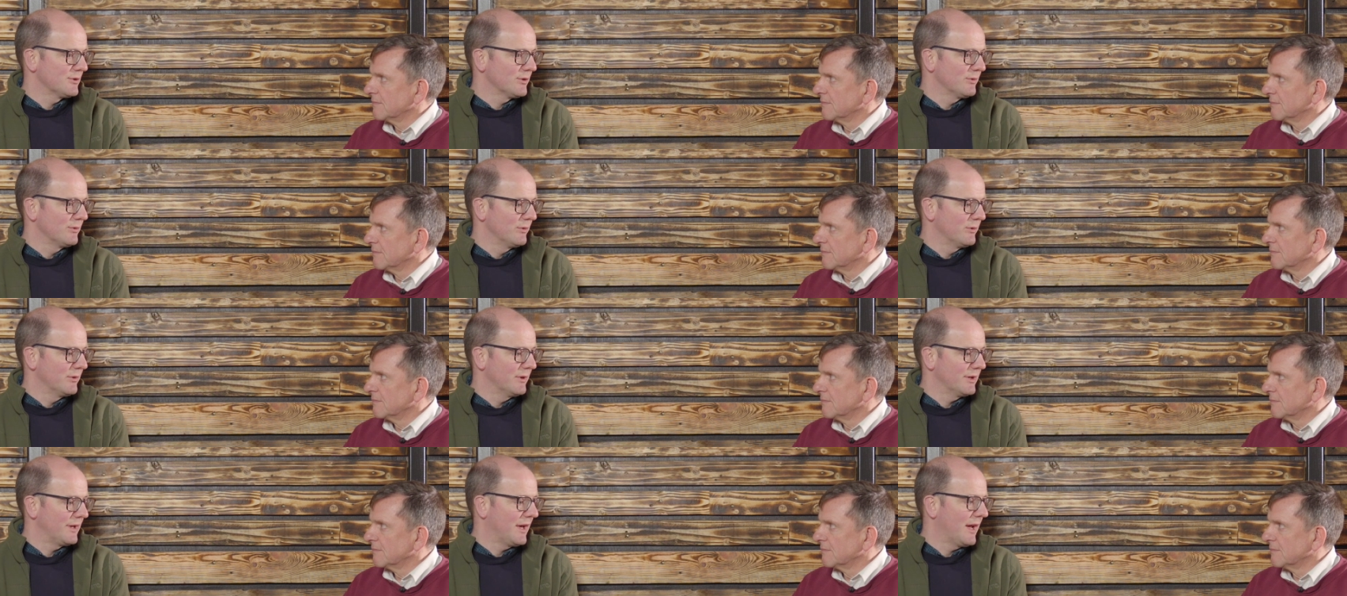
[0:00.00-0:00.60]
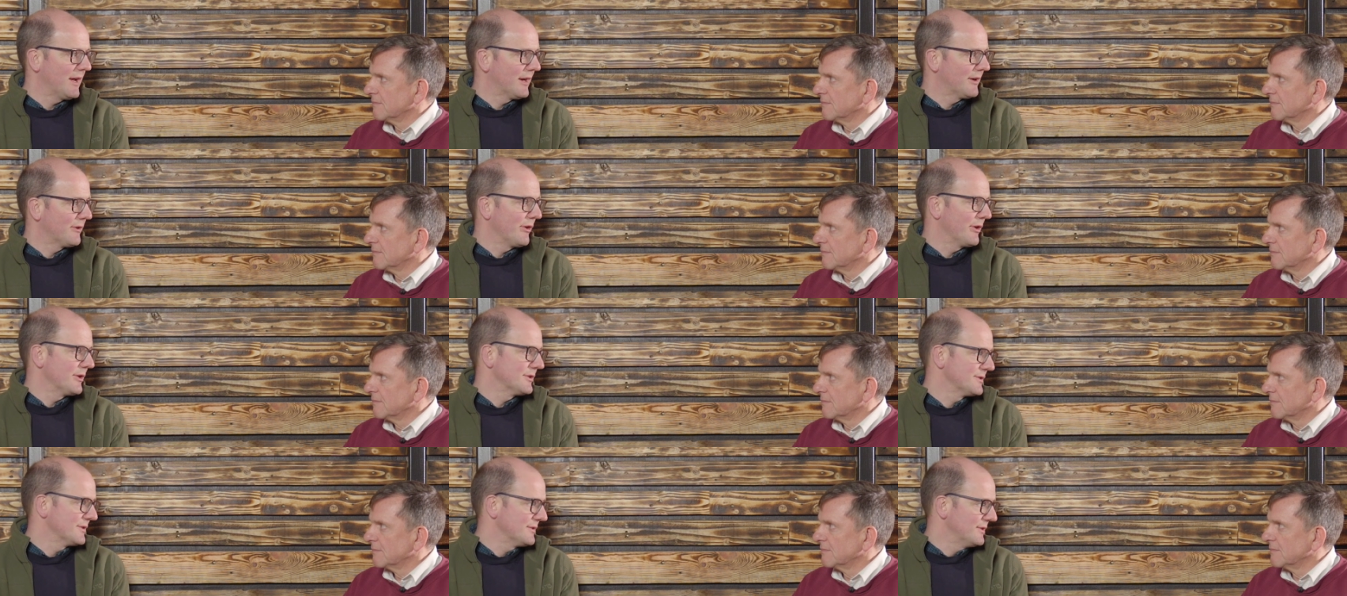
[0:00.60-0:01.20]
Speaker 1: so at High
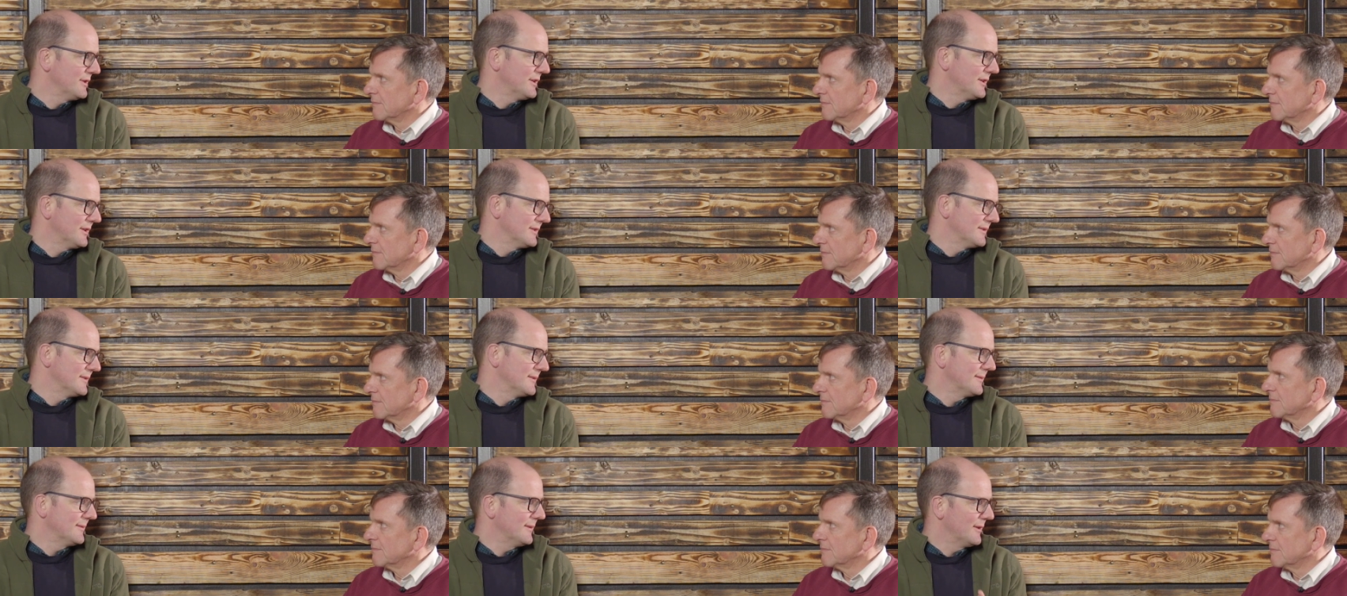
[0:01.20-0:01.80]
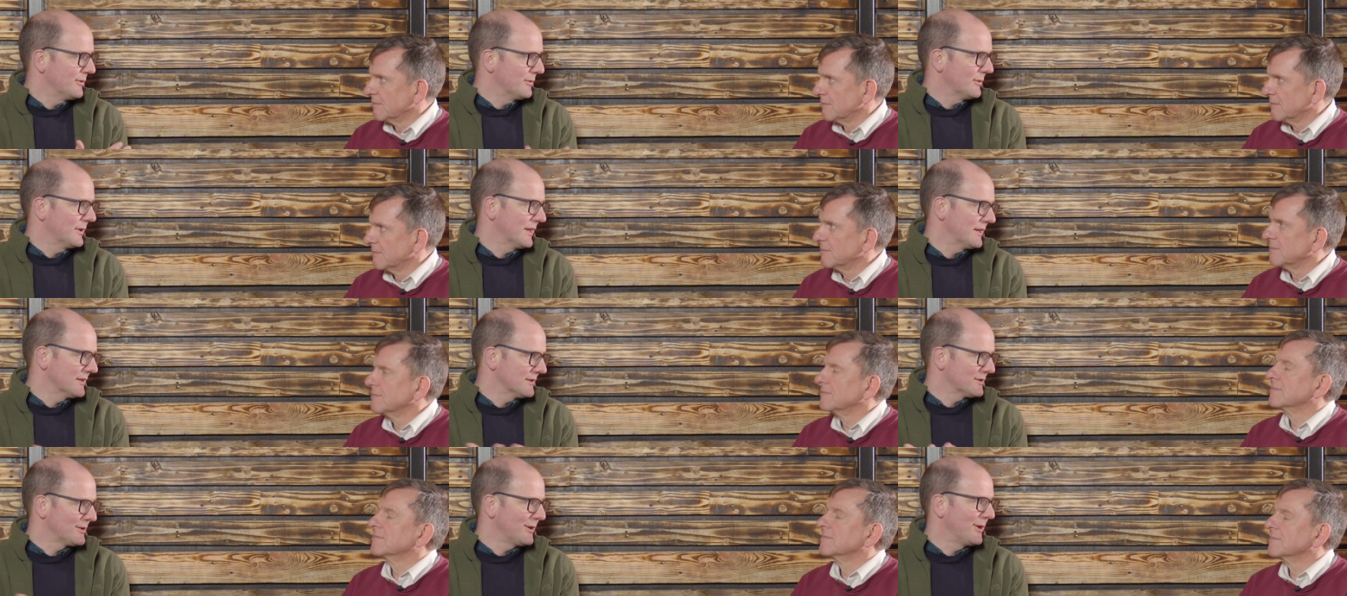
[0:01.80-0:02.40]
Krausen, you can you know
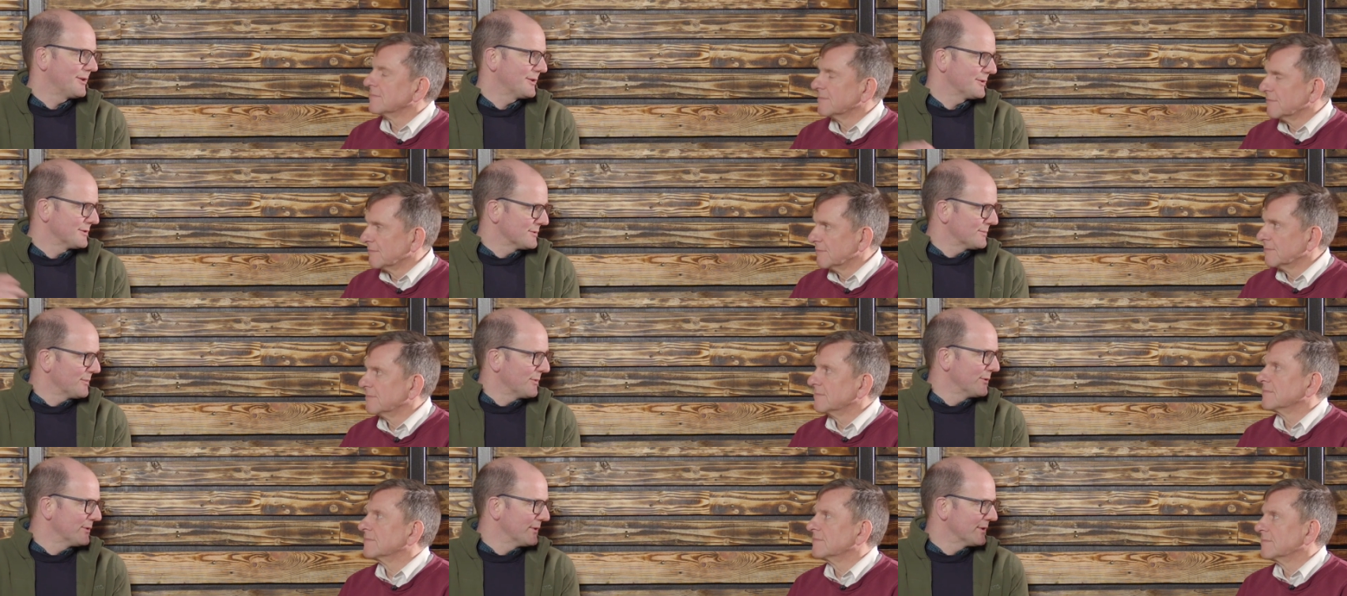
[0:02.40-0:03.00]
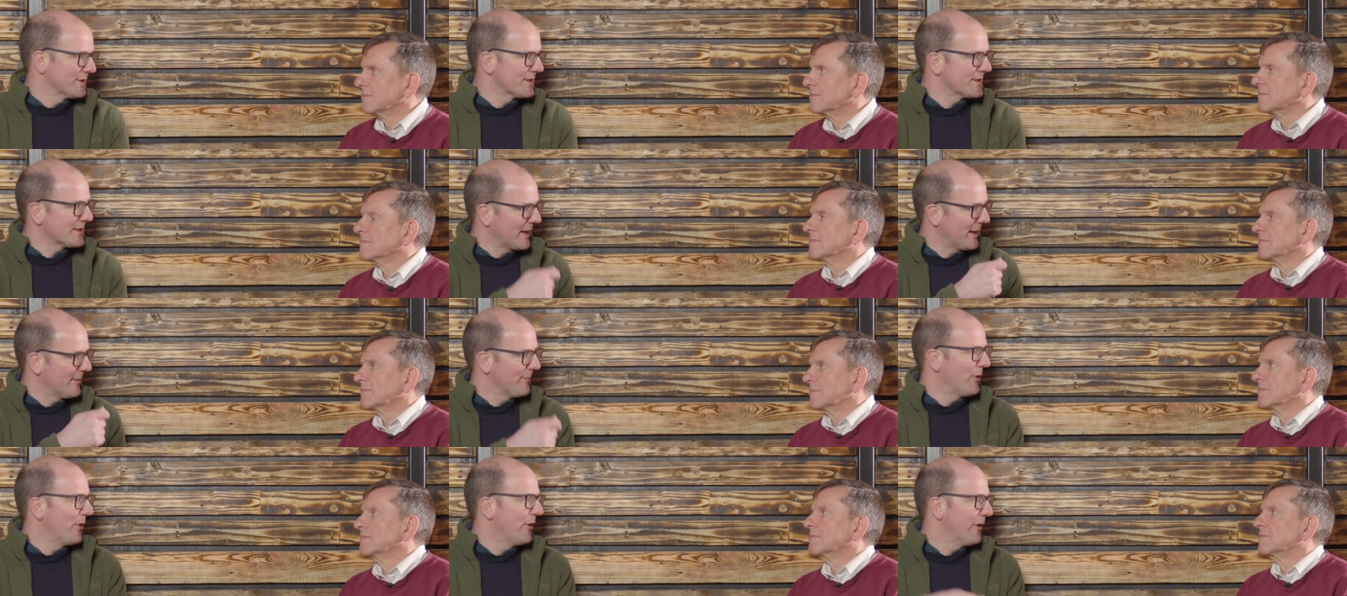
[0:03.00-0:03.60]
get a slotted spoon and
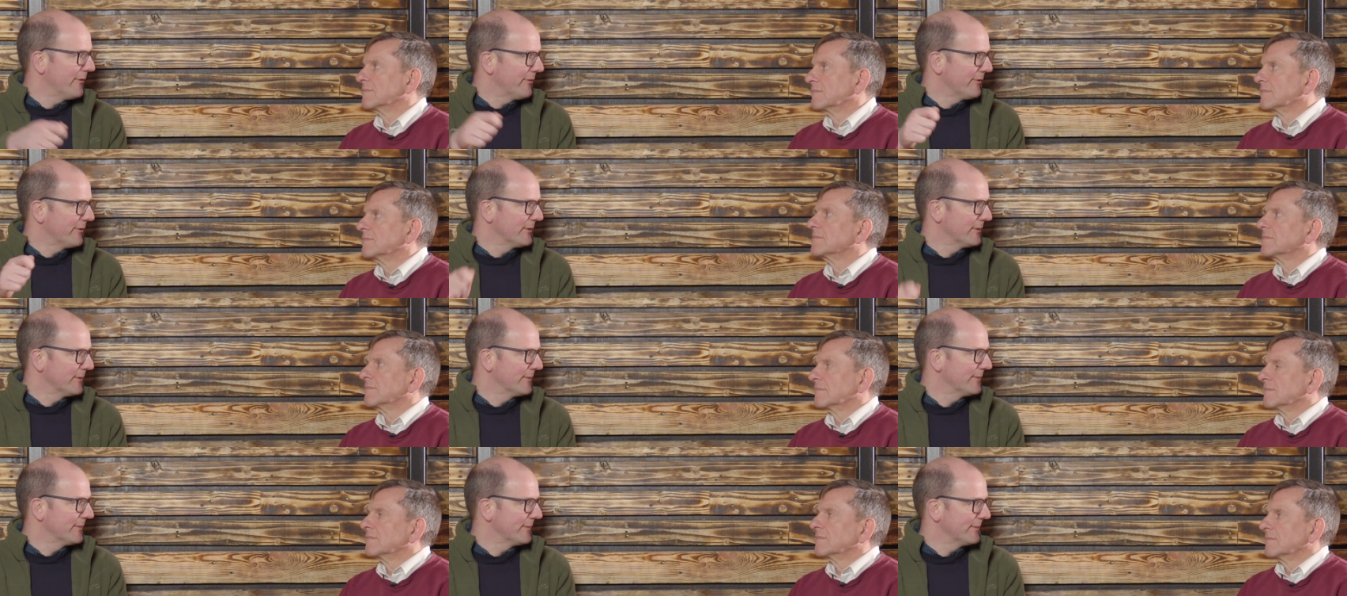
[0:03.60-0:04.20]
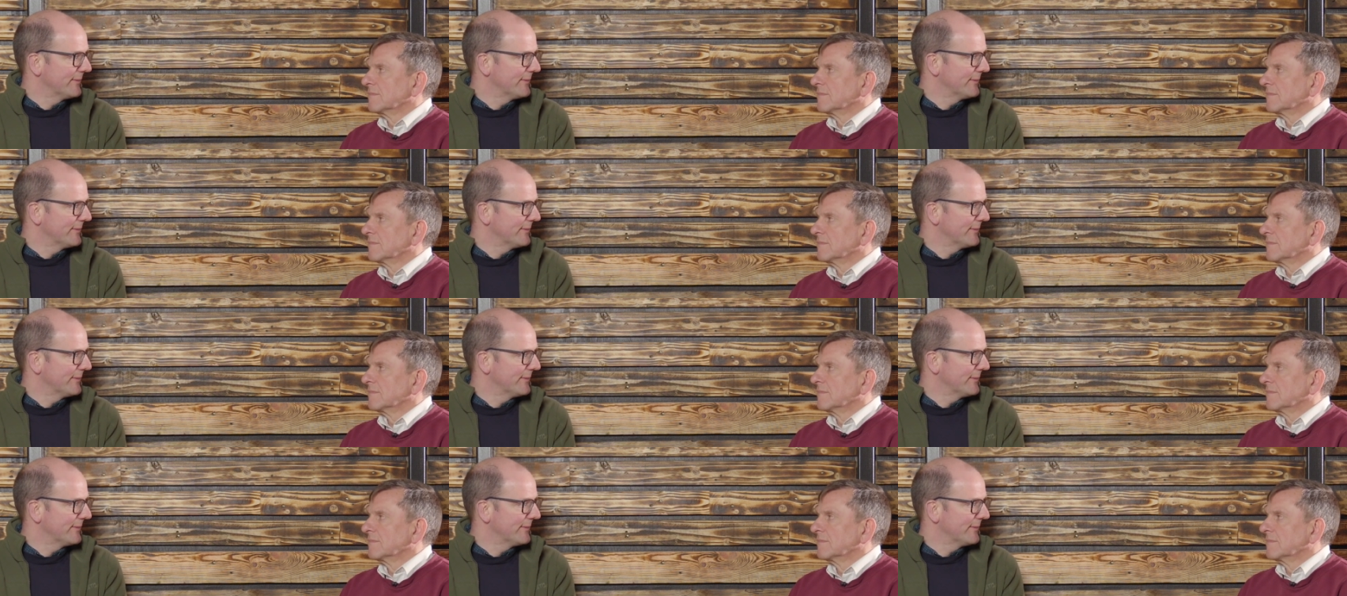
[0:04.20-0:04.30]
skim off and